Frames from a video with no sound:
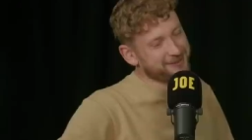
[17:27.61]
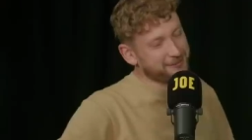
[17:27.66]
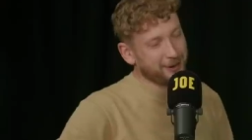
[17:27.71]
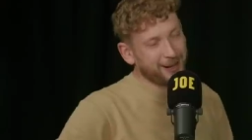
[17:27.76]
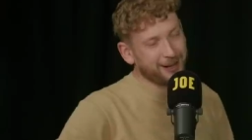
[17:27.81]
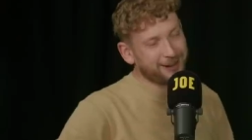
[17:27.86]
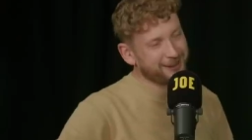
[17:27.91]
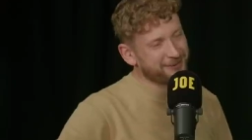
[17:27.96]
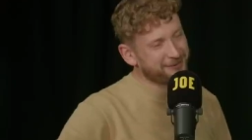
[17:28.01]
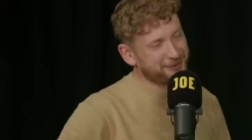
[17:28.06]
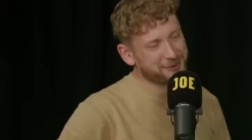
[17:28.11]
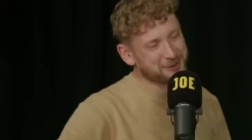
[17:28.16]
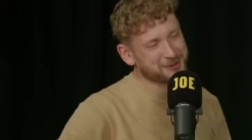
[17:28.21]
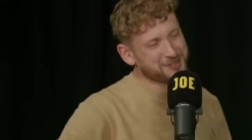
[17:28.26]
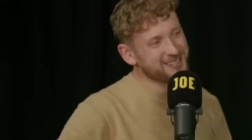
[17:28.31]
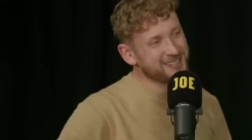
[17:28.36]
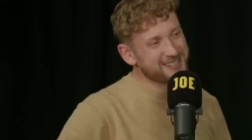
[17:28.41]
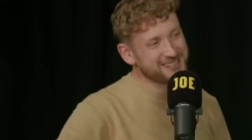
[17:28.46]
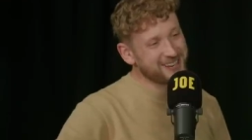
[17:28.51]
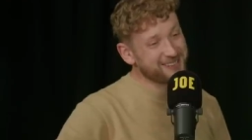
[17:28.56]
Well,
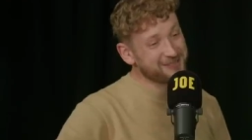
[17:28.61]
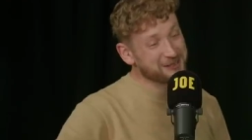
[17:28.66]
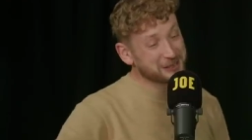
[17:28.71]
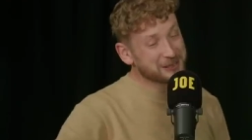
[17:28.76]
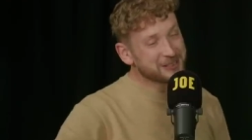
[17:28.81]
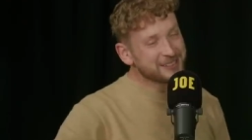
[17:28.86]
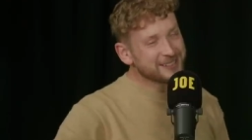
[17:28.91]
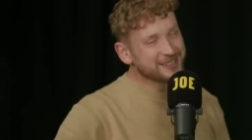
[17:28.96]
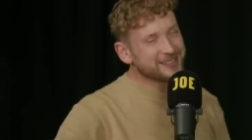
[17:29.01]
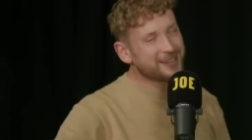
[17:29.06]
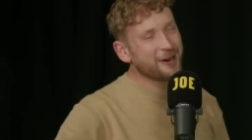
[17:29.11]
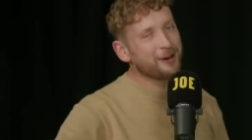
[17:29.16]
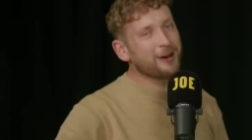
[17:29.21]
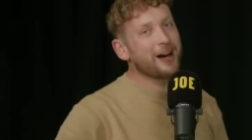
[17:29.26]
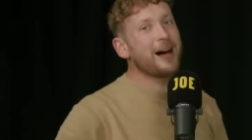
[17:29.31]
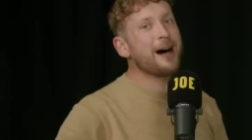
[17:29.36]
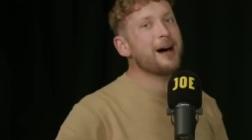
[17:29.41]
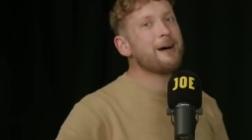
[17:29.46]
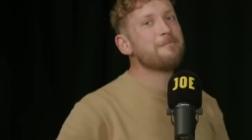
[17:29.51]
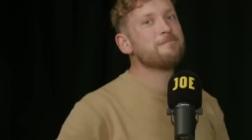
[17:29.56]
unfortunately, it's happening.
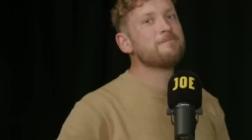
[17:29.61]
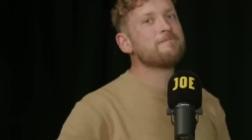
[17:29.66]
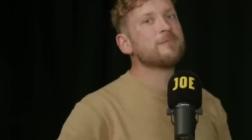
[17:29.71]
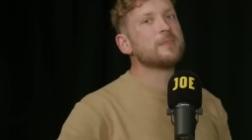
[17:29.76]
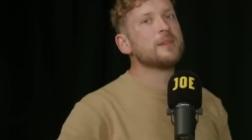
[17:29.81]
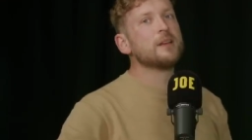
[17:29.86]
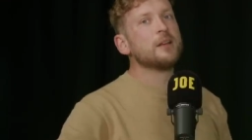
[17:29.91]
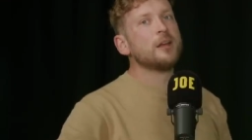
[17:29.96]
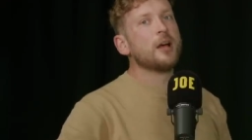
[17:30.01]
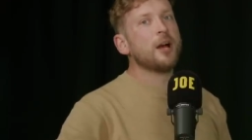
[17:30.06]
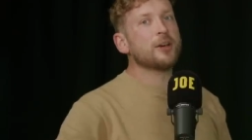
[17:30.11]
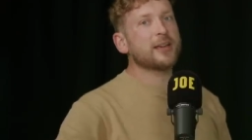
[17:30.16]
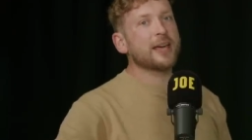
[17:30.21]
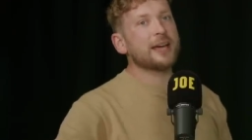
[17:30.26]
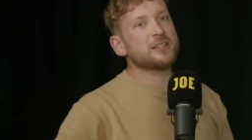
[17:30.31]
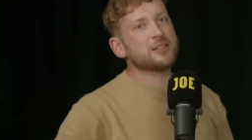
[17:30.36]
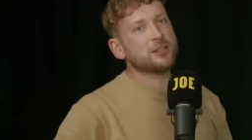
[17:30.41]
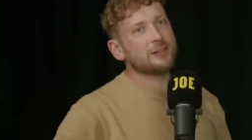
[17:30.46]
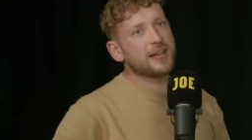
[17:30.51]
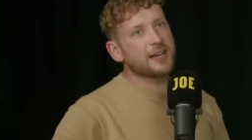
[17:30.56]
No,
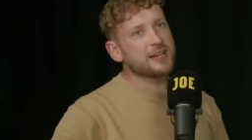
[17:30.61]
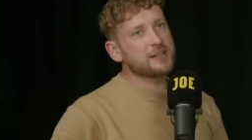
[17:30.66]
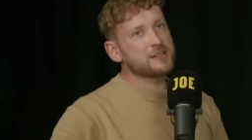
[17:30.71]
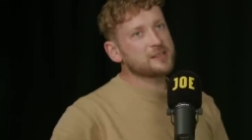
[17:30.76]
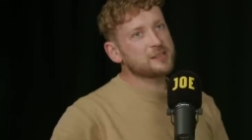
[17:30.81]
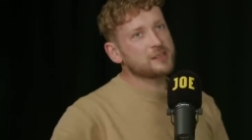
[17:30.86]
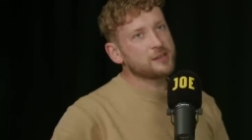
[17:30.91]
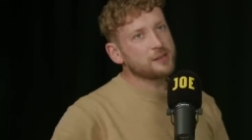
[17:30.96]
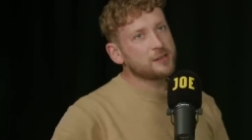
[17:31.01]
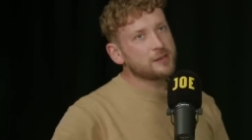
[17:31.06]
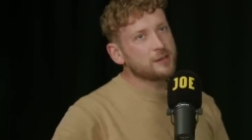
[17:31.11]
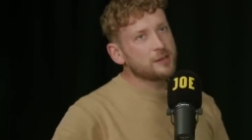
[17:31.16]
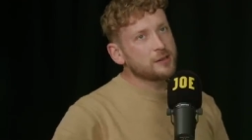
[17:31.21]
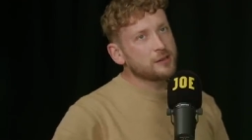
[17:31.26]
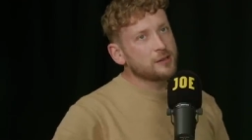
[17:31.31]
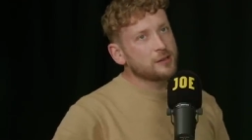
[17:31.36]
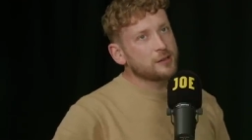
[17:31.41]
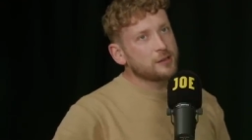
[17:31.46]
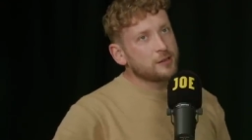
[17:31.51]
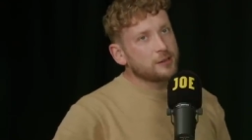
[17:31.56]
okay. So there's
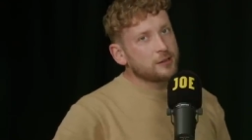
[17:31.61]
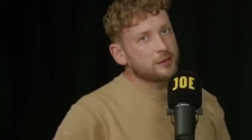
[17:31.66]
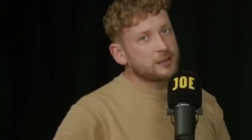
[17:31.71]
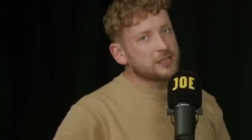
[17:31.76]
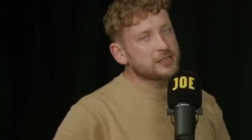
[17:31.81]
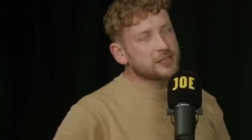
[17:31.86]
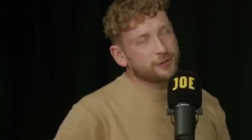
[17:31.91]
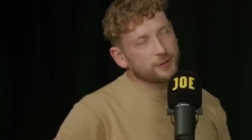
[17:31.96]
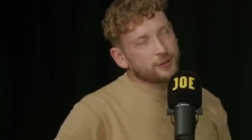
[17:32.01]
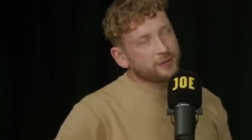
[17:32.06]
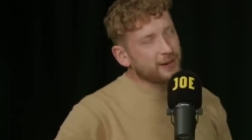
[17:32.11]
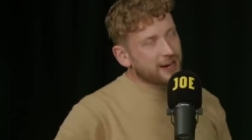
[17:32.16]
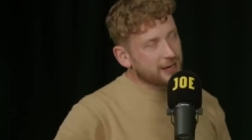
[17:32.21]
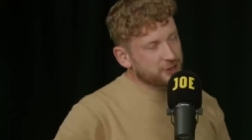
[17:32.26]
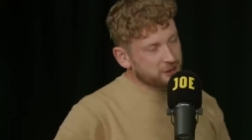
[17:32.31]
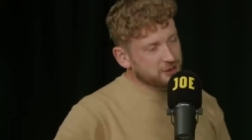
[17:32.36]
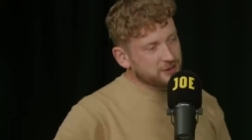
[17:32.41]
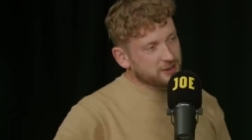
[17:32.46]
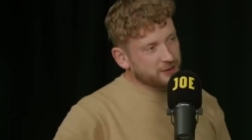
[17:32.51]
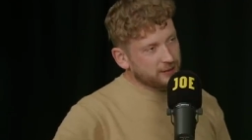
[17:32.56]
different
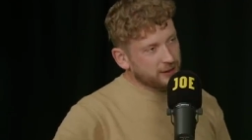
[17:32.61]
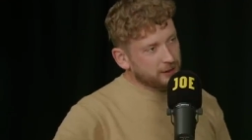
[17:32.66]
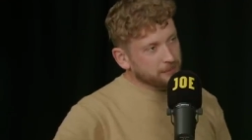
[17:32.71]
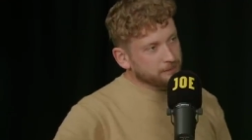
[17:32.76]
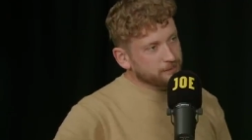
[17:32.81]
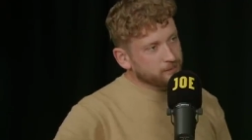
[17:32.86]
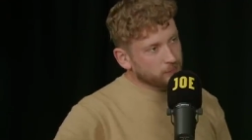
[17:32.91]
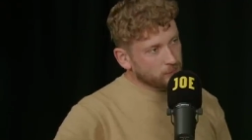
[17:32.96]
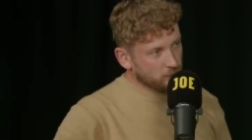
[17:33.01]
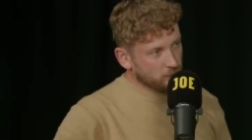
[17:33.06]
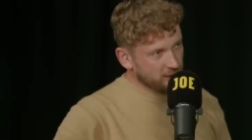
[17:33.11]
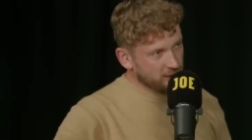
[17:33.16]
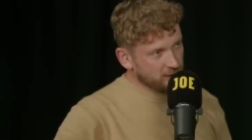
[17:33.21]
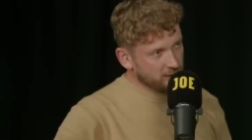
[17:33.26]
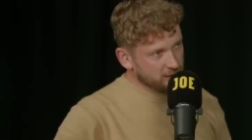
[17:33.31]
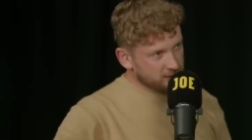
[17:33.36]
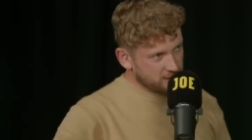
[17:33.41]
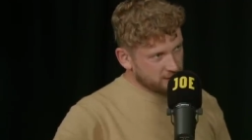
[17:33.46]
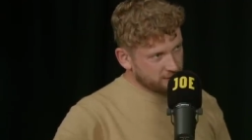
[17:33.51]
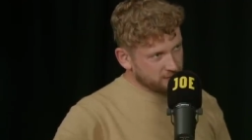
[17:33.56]
factions, aren't there, within
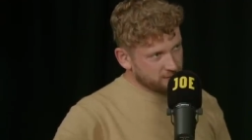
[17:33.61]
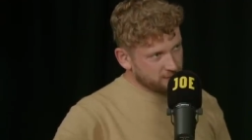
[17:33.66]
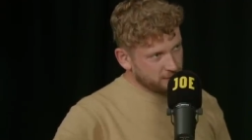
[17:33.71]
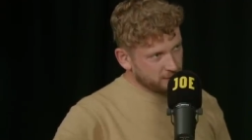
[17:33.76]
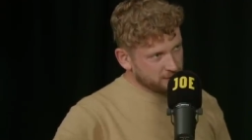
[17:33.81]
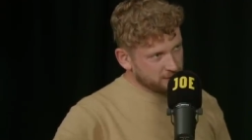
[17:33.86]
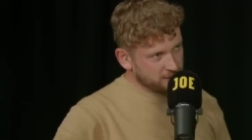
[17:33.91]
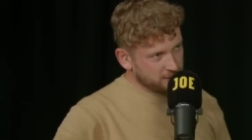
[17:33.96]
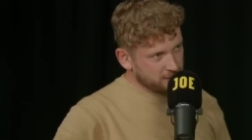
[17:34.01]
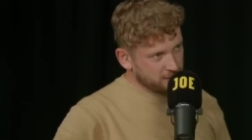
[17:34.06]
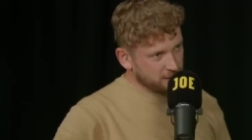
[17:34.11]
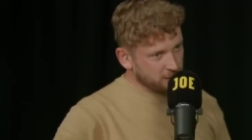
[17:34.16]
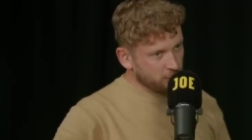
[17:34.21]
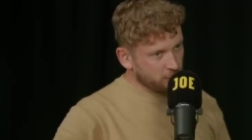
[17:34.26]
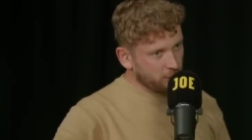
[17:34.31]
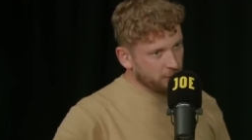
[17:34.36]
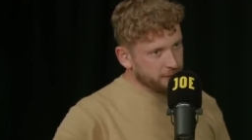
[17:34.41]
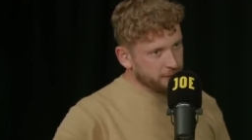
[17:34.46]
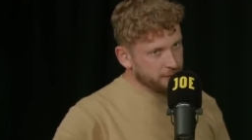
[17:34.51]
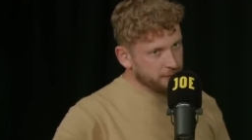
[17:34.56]
the Conservative Party that
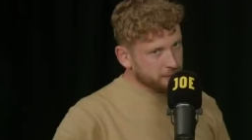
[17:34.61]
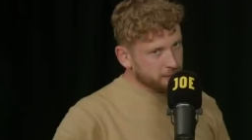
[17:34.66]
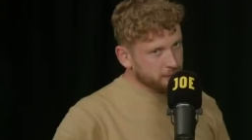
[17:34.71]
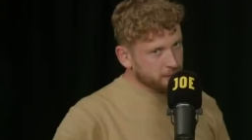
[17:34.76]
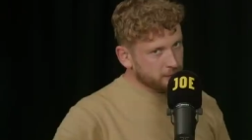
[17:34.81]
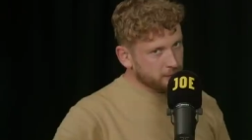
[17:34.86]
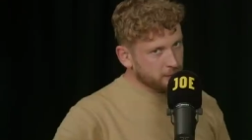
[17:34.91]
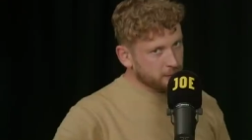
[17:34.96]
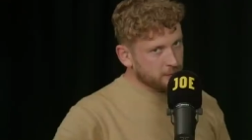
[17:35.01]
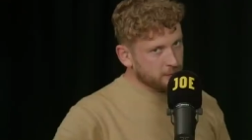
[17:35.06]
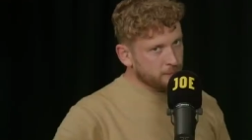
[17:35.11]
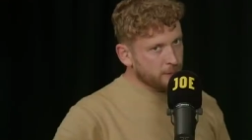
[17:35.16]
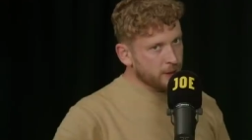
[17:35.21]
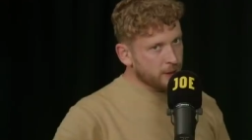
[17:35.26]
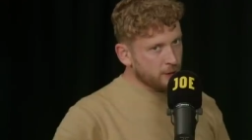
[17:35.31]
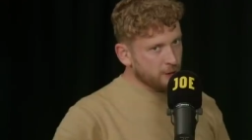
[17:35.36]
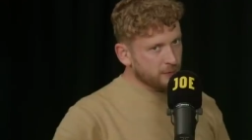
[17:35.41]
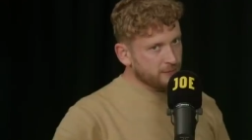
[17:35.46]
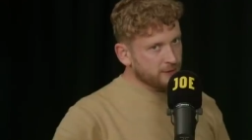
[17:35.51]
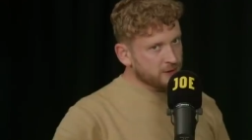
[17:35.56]
are on
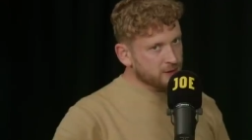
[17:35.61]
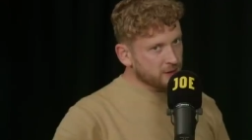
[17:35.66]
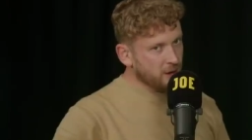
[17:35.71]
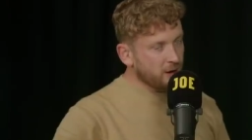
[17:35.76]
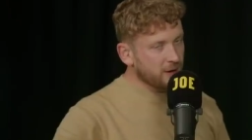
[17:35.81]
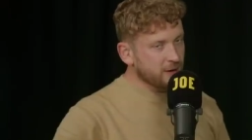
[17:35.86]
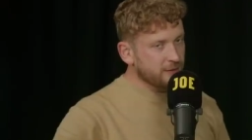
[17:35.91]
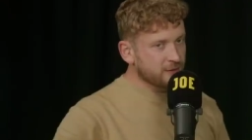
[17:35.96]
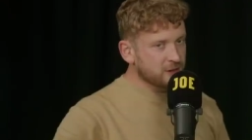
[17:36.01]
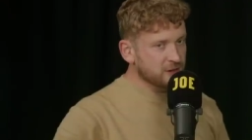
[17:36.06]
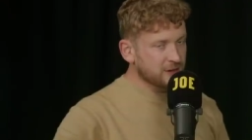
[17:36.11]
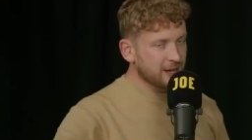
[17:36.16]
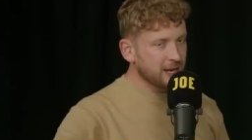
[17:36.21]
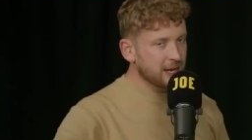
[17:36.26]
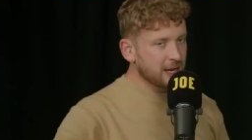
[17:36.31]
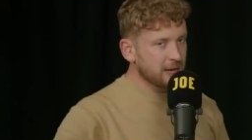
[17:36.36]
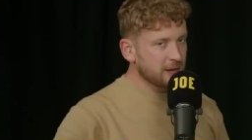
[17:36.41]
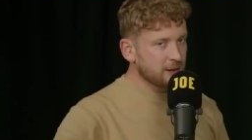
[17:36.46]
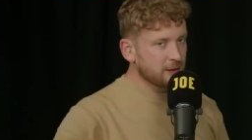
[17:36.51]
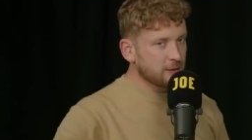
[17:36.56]
manoeuvres. I've
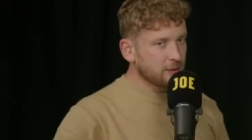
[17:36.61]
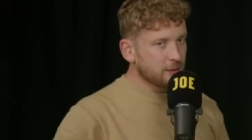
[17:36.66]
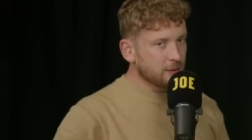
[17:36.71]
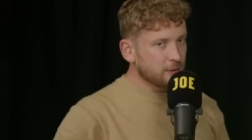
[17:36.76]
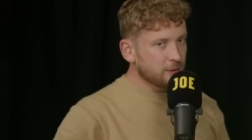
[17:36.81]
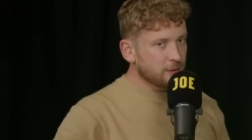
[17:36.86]
seen.